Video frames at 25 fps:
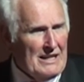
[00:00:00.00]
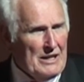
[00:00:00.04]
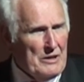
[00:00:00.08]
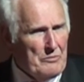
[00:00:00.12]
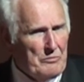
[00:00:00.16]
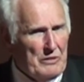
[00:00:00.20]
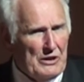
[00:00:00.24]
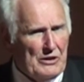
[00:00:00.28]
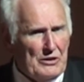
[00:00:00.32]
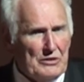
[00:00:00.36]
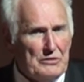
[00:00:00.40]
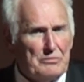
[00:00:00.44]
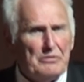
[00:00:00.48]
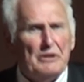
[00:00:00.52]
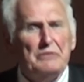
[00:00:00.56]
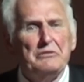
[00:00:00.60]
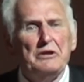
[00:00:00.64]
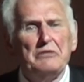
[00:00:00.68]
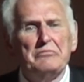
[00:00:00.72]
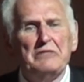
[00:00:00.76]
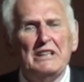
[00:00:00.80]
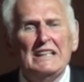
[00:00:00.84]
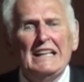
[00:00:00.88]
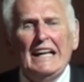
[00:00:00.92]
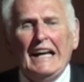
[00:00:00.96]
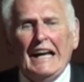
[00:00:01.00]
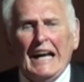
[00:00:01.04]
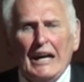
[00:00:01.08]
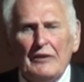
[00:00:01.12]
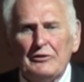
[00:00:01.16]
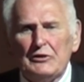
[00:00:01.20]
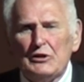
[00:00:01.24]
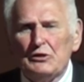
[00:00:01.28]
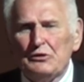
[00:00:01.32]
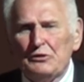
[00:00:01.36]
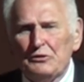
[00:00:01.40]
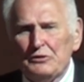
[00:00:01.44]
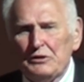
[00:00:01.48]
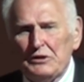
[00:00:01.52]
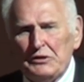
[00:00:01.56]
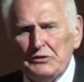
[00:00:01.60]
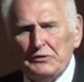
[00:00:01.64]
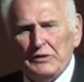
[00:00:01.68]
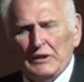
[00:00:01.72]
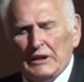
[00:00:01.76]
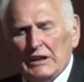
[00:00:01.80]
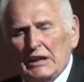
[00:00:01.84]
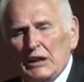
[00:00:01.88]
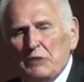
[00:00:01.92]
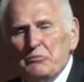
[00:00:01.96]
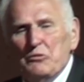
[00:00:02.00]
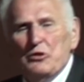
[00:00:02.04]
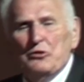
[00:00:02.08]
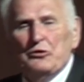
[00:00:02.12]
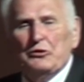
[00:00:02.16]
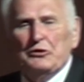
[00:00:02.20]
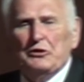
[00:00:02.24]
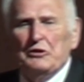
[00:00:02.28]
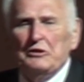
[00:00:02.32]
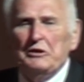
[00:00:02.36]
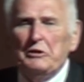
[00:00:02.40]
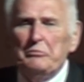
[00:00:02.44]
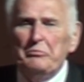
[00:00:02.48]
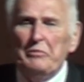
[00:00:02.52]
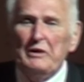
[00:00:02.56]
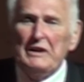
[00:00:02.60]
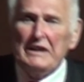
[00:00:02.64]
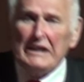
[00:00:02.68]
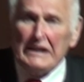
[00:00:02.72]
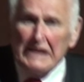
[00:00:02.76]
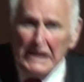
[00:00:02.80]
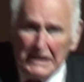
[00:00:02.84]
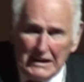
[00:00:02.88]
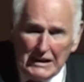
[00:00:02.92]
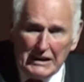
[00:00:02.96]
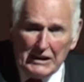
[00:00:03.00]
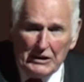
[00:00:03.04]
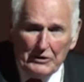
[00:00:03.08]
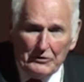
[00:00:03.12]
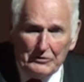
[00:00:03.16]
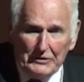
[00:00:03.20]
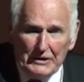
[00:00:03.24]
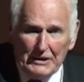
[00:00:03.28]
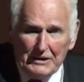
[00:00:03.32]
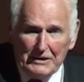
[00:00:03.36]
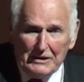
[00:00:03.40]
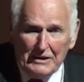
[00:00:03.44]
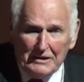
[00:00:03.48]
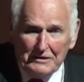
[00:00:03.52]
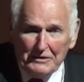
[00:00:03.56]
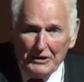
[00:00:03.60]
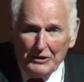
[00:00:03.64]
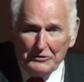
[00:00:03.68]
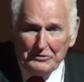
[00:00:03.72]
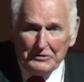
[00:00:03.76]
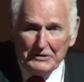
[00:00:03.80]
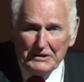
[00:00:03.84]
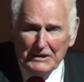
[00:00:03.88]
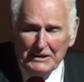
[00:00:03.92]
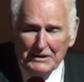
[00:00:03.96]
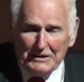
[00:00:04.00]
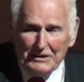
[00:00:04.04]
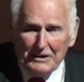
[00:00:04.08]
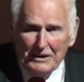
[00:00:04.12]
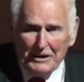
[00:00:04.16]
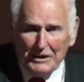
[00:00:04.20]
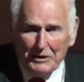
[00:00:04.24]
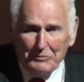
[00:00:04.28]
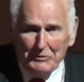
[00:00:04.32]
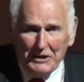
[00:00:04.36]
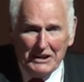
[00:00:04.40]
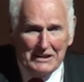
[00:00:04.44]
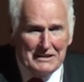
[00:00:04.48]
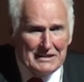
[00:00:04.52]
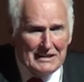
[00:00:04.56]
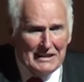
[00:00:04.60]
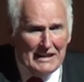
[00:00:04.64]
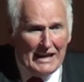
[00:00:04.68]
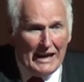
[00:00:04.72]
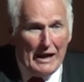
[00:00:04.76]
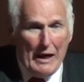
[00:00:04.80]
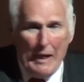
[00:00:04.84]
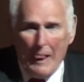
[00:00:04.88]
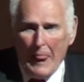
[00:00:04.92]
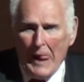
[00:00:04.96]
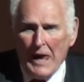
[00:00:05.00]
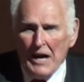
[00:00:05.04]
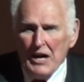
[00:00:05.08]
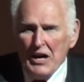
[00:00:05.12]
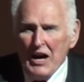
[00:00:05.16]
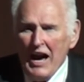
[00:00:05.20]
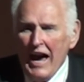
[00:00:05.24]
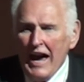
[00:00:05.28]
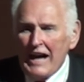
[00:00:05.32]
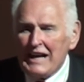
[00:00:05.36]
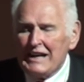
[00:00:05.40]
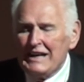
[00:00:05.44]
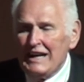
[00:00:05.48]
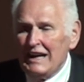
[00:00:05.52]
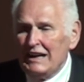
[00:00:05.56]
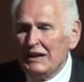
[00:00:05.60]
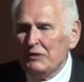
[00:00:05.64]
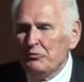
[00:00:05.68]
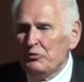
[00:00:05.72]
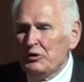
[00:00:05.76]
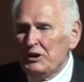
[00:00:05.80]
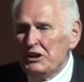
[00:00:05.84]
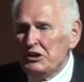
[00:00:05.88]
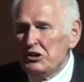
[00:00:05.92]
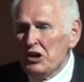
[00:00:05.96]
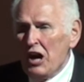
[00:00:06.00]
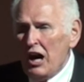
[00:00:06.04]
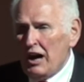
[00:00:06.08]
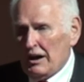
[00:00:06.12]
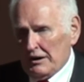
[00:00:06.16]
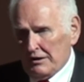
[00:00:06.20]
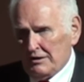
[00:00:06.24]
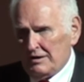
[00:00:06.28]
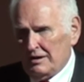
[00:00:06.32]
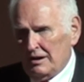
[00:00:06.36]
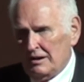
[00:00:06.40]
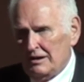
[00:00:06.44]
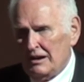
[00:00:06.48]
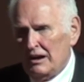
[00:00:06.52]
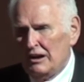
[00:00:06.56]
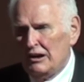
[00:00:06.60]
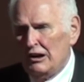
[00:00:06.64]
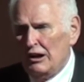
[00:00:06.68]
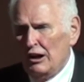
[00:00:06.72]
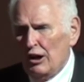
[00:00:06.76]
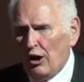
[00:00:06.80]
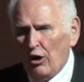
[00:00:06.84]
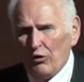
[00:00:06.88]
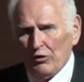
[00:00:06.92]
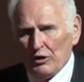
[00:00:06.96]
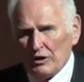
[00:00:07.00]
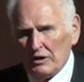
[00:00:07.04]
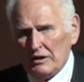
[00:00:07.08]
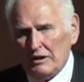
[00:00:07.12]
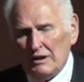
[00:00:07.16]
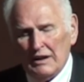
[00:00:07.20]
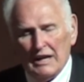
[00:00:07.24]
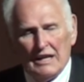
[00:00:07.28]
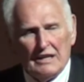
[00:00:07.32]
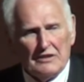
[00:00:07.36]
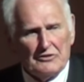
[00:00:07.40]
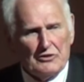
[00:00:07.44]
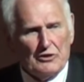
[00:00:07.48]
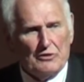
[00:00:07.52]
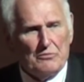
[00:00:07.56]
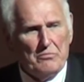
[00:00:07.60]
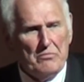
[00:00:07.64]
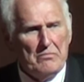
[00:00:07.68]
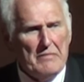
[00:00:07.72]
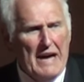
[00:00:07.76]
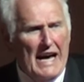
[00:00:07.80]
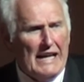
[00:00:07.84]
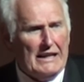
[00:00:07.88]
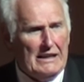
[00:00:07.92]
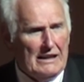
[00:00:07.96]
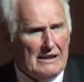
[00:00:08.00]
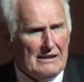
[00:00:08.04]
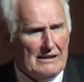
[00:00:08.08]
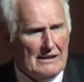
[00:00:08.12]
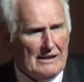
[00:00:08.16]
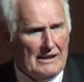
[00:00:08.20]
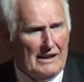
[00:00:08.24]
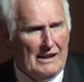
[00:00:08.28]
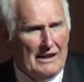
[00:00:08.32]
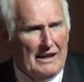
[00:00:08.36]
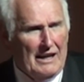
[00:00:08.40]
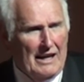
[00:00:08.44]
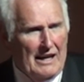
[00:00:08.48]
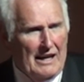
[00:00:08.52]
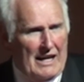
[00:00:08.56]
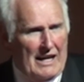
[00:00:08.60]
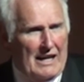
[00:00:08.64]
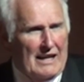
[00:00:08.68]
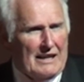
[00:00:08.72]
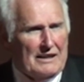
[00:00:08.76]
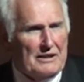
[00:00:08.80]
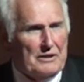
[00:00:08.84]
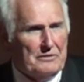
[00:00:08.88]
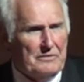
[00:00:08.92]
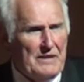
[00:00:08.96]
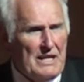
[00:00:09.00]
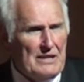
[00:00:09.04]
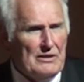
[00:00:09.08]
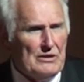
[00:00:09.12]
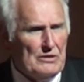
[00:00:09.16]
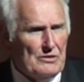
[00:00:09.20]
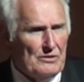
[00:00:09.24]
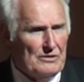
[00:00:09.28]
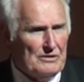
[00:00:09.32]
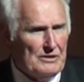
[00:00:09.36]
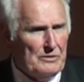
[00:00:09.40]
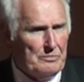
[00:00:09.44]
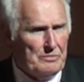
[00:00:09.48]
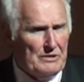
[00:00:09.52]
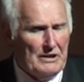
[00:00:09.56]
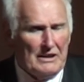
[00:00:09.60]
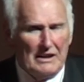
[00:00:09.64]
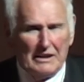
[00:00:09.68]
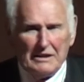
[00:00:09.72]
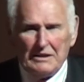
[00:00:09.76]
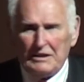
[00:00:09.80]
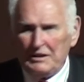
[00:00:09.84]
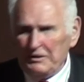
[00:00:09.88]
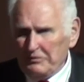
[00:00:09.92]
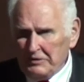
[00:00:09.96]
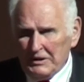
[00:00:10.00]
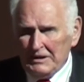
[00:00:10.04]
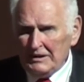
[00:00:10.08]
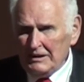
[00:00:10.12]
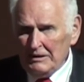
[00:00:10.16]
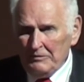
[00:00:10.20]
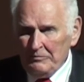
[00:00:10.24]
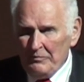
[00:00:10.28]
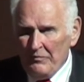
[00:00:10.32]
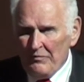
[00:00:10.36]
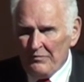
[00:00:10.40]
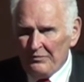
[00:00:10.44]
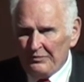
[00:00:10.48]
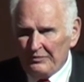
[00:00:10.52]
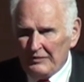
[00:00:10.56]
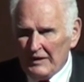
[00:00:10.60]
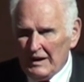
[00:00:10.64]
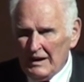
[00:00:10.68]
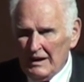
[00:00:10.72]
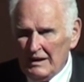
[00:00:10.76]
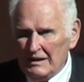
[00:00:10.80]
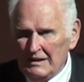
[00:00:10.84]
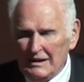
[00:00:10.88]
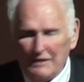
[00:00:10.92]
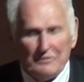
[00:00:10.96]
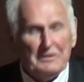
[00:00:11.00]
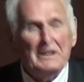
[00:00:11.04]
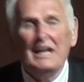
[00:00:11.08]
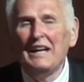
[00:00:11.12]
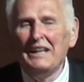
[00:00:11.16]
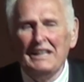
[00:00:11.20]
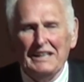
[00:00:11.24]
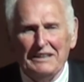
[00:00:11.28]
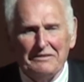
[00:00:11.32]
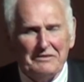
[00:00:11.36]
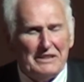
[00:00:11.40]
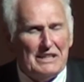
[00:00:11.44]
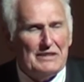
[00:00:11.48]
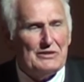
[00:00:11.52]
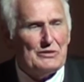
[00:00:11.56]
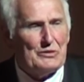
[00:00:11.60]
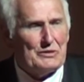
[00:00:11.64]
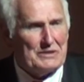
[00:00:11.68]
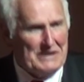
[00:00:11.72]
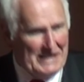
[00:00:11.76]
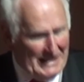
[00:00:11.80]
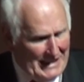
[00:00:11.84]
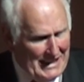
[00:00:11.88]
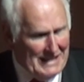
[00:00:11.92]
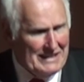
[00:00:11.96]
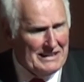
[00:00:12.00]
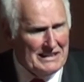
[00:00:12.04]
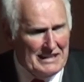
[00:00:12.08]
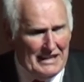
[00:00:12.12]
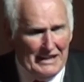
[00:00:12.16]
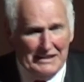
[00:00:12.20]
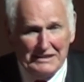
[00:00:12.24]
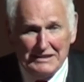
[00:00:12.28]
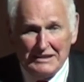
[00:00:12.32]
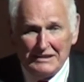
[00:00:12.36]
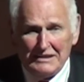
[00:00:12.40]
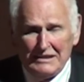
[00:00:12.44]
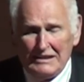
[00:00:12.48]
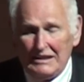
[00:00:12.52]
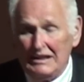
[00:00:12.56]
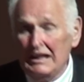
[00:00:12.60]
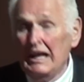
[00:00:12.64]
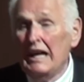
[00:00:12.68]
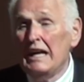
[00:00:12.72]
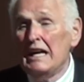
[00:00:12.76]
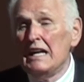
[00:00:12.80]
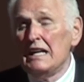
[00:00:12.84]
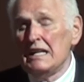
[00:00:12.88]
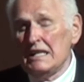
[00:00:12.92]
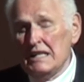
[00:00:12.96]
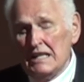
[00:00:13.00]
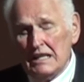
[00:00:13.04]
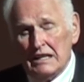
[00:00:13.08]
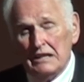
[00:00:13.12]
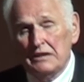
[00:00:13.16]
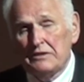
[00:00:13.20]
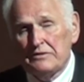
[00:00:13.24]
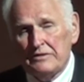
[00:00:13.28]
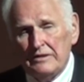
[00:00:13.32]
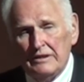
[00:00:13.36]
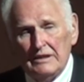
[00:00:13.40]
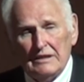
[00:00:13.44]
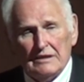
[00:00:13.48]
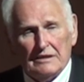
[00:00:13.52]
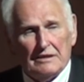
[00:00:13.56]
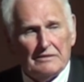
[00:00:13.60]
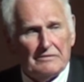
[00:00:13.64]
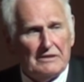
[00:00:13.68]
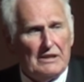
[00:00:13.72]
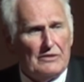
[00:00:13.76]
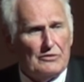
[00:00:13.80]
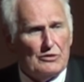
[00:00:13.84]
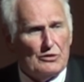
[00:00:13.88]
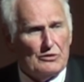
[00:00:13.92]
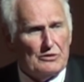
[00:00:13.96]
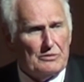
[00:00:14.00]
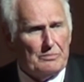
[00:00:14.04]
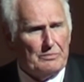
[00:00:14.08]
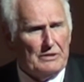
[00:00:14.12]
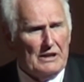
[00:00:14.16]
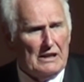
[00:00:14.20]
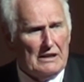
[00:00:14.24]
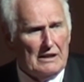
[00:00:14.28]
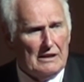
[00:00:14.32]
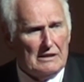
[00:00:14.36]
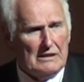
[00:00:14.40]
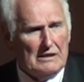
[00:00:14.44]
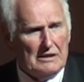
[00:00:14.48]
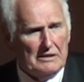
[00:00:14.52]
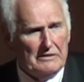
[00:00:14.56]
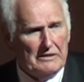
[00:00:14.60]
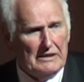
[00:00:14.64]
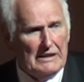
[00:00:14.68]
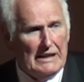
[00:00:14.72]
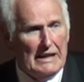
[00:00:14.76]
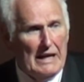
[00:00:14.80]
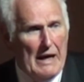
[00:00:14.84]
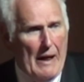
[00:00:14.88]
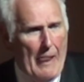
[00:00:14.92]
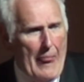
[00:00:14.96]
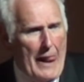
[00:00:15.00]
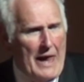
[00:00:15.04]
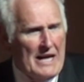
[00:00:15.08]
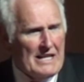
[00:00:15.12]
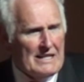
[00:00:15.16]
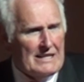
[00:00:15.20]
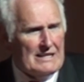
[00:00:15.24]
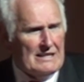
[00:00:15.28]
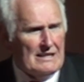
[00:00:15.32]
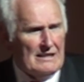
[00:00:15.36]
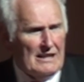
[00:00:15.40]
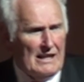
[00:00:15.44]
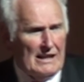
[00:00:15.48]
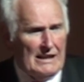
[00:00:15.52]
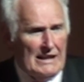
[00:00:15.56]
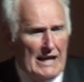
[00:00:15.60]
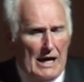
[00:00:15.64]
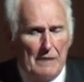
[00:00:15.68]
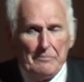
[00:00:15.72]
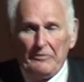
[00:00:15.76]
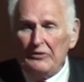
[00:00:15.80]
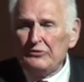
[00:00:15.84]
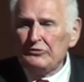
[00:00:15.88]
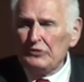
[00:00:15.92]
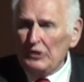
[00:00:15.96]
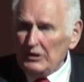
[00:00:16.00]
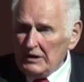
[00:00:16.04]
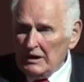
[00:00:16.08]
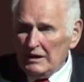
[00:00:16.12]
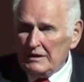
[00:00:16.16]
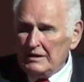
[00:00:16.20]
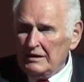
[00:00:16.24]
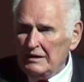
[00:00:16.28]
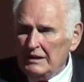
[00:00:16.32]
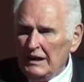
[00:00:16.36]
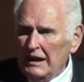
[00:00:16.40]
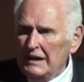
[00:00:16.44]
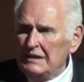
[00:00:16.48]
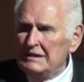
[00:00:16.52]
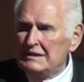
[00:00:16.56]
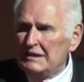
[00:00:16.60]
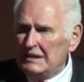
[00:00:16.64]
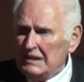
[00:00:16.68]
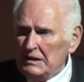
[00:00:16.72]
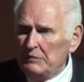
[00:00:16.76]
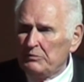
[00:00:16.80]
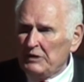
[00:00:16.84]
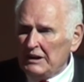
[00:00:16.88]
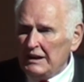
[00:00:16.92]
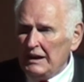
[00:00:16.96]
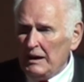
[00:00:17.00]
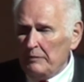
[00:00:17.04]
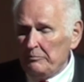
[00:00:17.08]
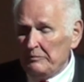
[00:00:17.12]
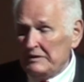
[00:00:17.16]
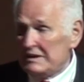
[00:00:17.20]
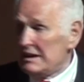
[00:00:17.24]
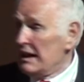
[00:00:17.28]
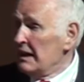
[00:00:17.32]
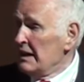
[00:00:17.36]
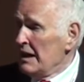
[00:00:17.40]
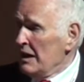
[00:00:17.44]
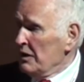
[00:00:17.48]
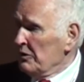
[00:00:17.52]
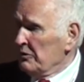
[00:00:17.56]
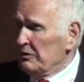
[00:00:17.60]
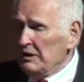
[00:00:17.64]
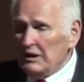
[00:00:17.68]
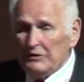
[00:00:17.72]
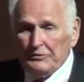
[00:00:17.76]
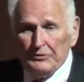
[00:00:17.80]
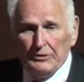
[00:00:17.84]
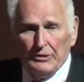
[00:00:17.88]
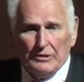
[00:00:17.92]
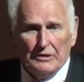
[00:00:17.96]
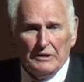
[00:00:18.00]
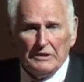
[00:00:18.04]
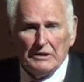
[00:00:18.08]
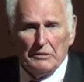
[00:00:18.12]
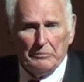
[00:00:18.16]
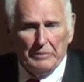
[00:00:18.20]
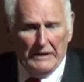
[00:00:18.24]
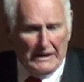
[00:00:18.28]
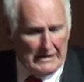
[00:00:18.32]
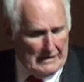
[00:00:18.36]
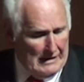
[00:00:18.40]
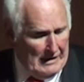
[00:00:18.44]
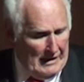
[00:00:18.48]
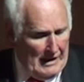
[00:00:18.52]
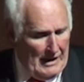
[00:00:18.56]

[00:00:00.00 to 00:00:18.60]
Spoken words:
Because what we really have to do is finally move to the beginning of the economy and say, can we not lower dramatically the resource productivity, the resource intensity, increase resource productivity, side up front and see what happens. We have heard about,